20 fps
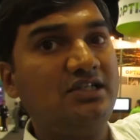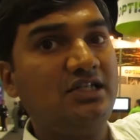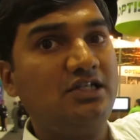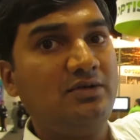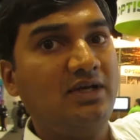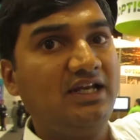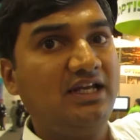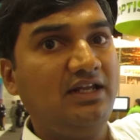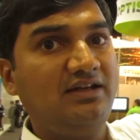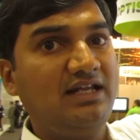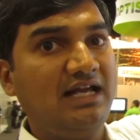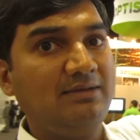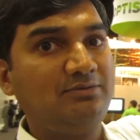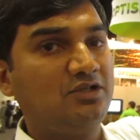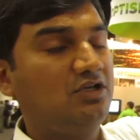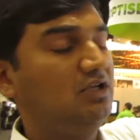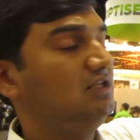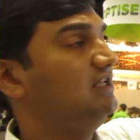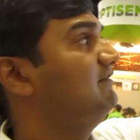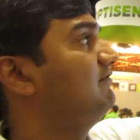Since you again
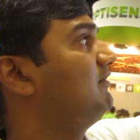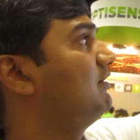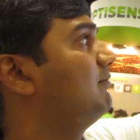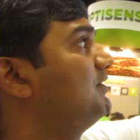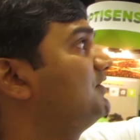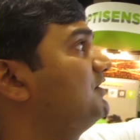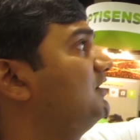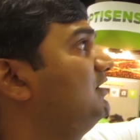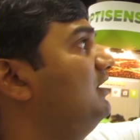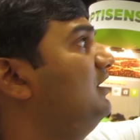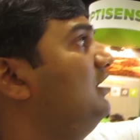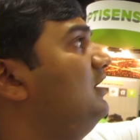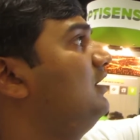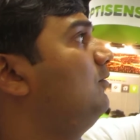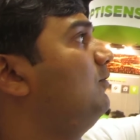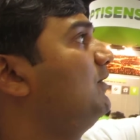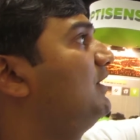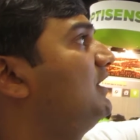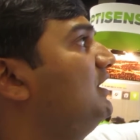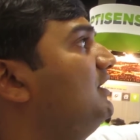capture all the information,
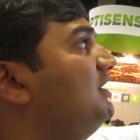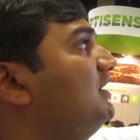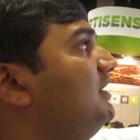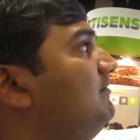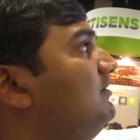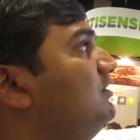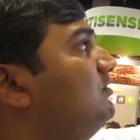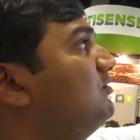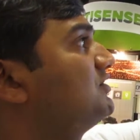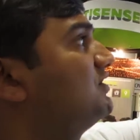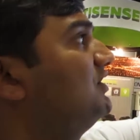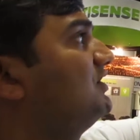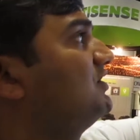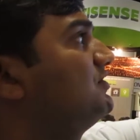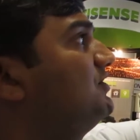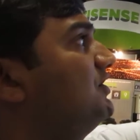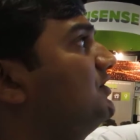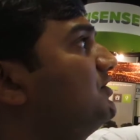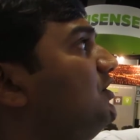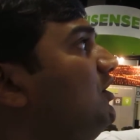we can give you
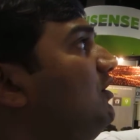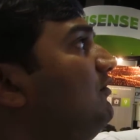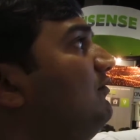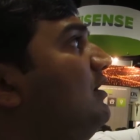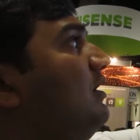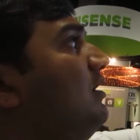statistics of